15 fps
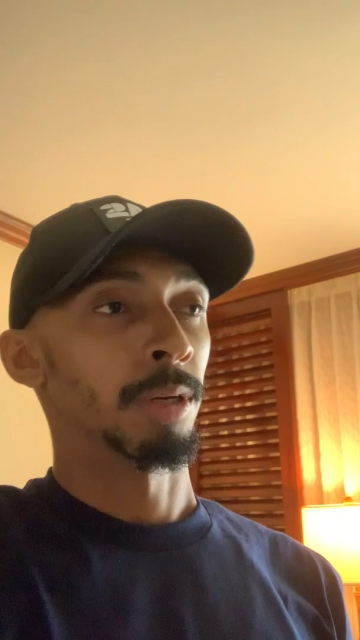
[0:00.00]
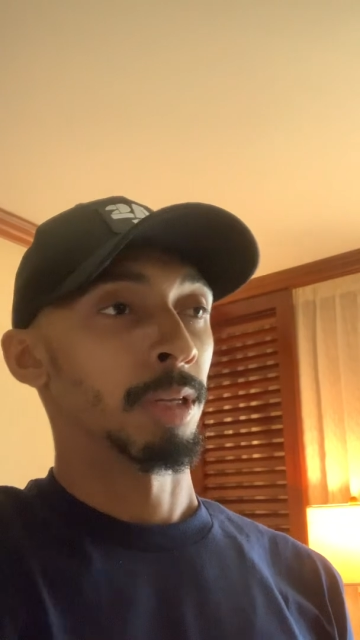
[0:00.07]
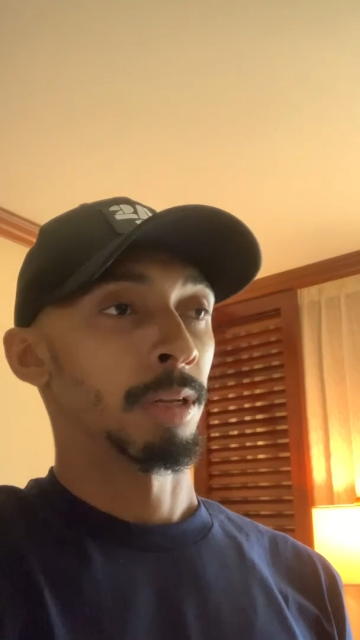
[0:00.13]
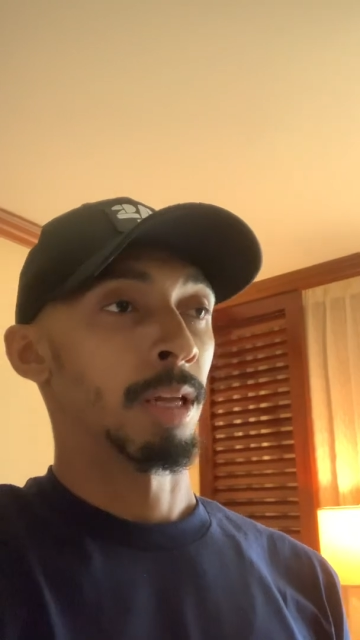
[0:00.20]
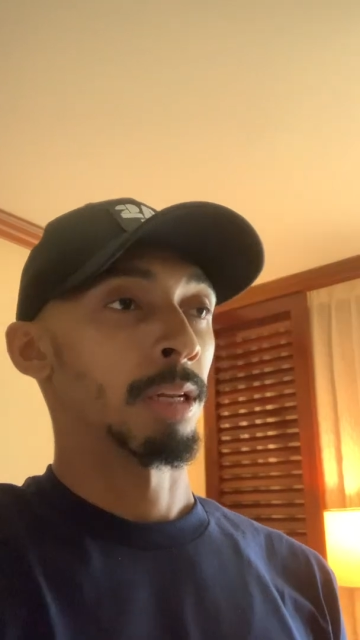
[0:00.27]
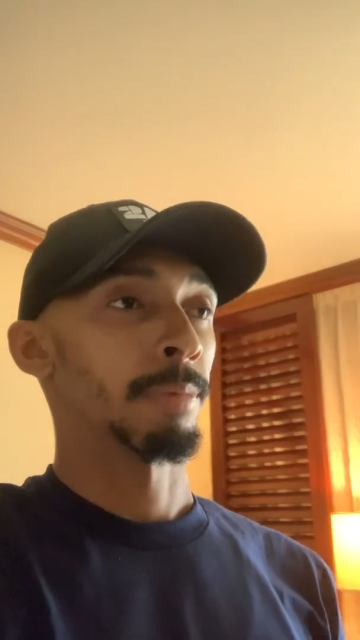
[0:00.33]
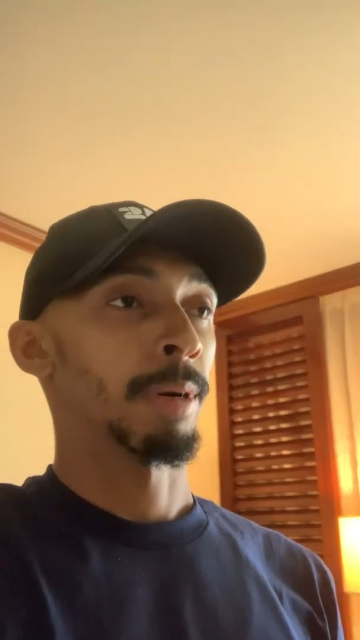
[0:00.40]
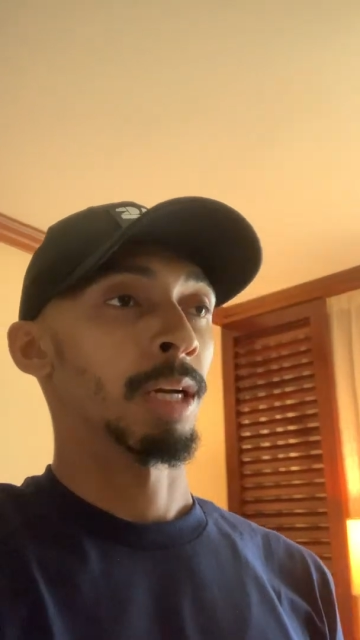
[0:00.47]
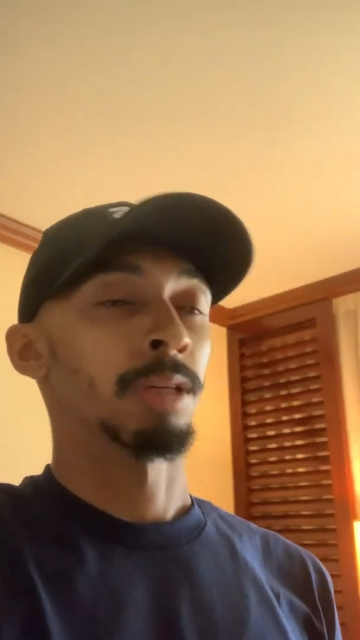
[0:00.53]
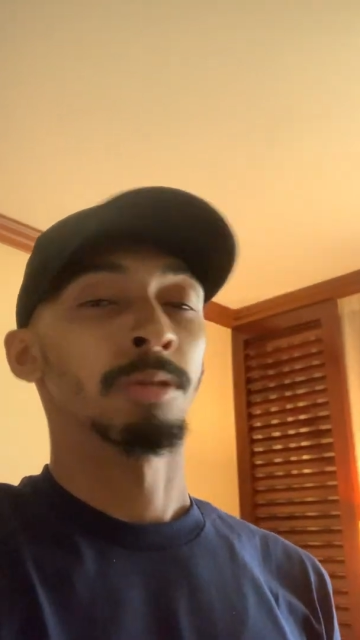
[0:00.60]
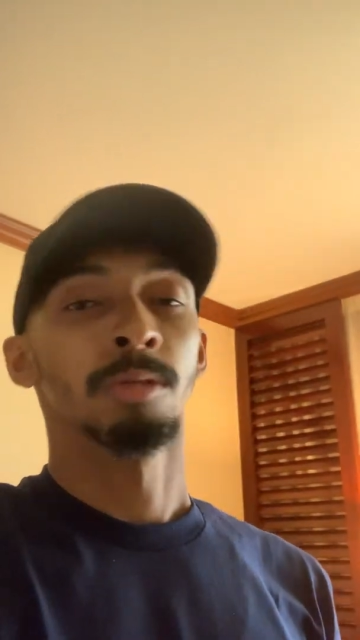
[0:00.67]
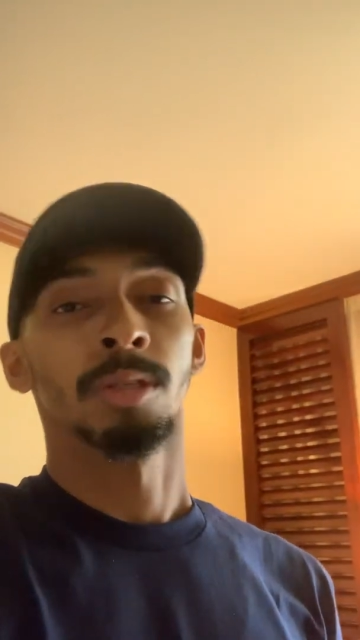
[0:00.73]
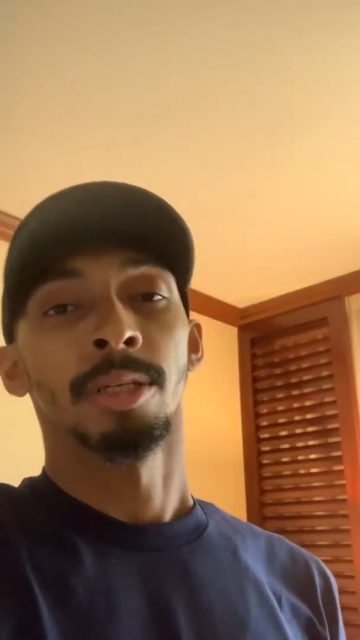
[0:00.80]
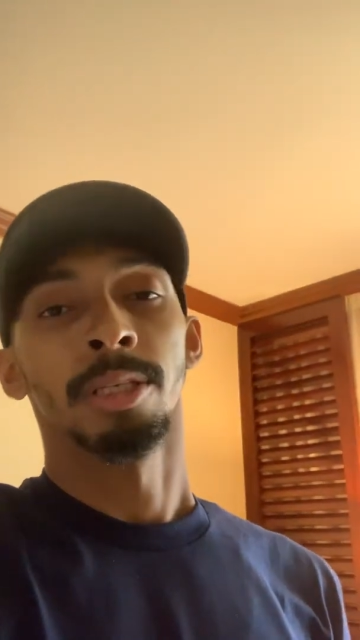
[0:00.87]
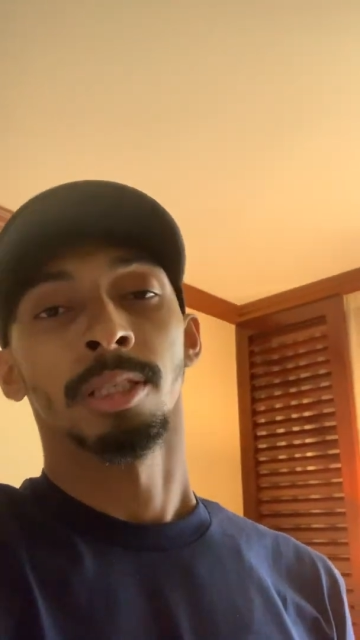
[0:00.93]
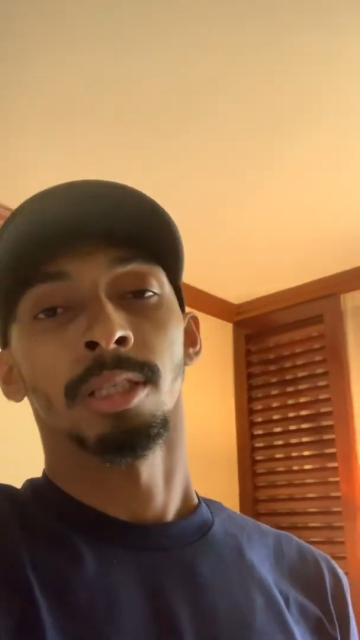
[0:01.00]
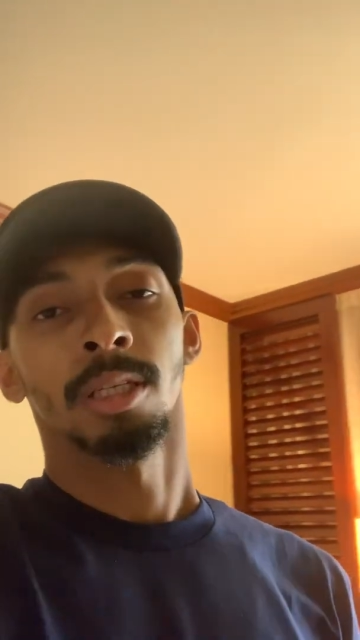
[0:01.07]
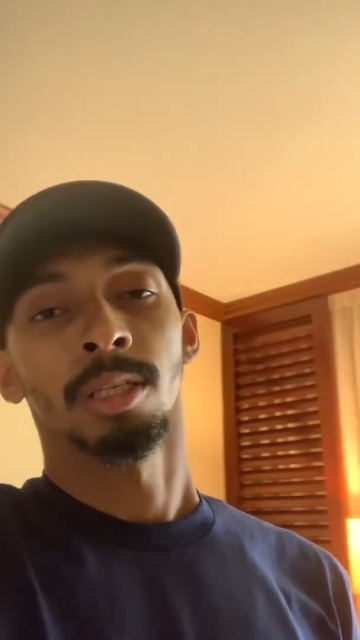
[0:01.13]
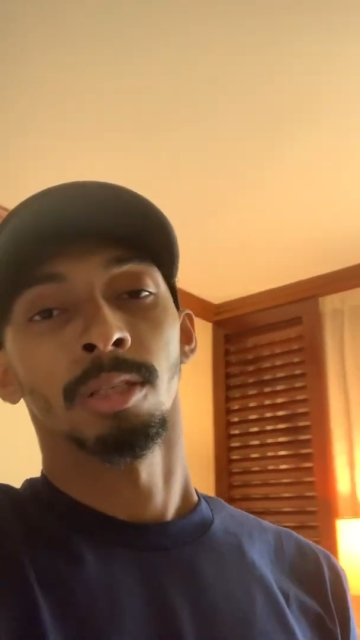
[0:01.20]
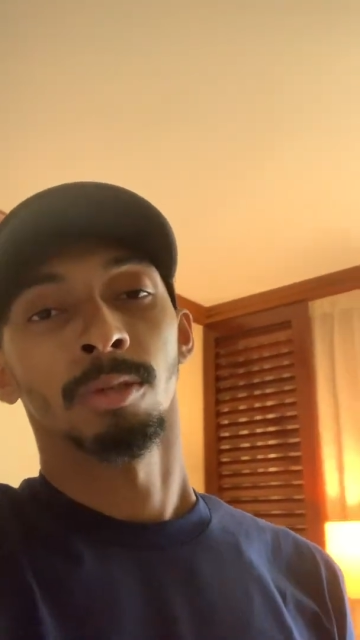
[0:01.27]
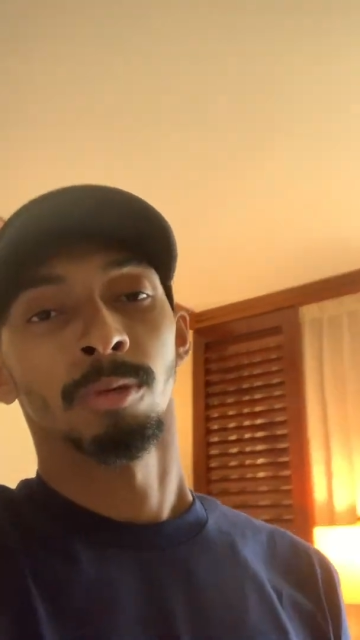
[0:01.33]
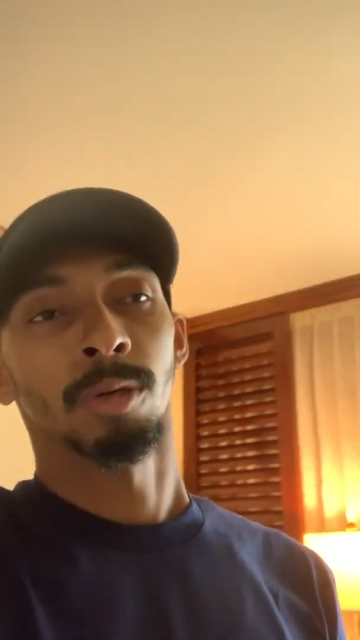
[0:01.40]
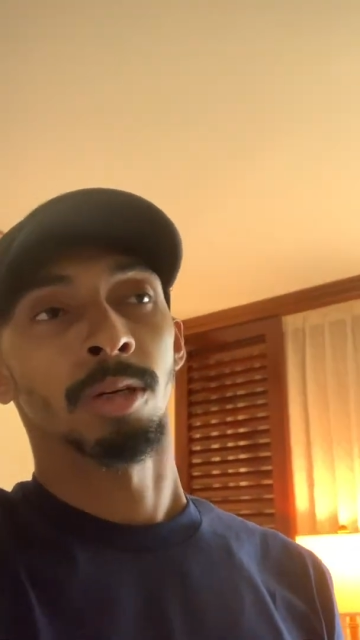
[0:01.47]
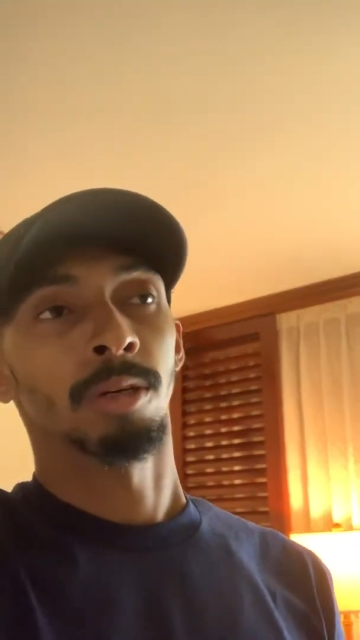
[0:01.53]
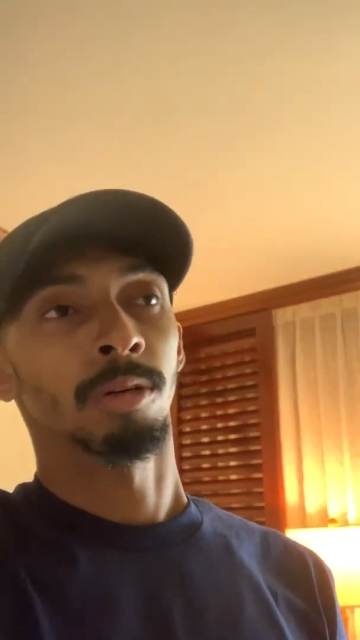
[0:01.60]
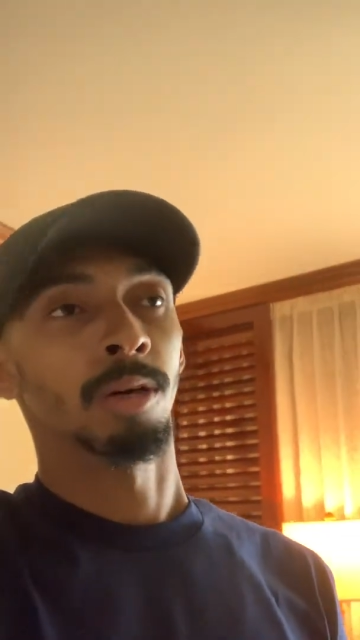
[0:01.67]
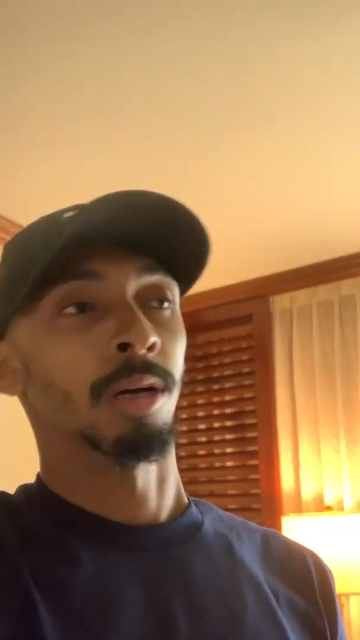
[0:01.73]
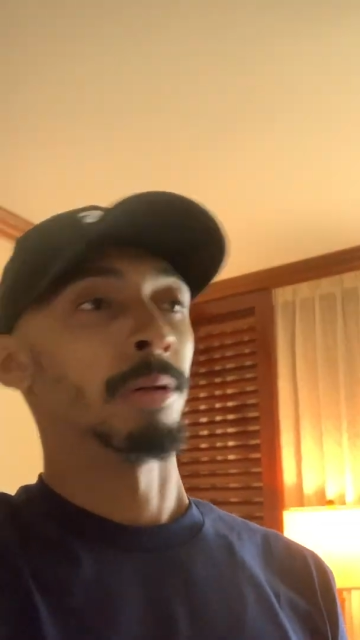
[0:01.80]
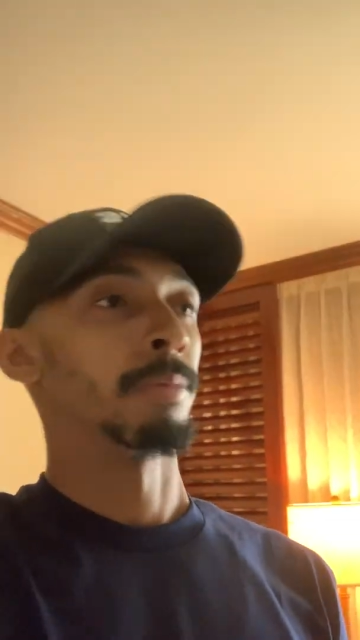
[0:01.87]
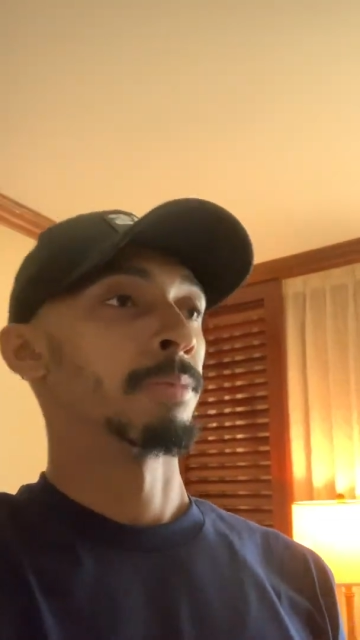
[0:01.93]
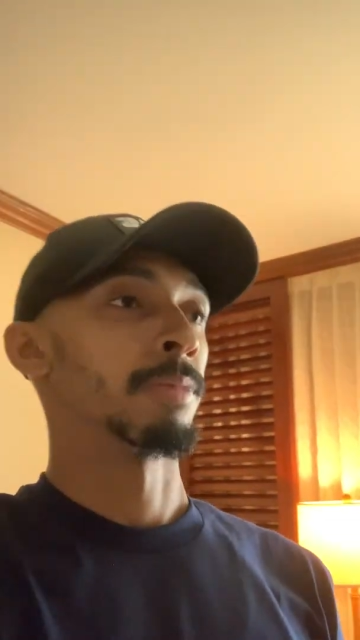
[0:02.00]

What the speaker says: and anybody who's listening as well.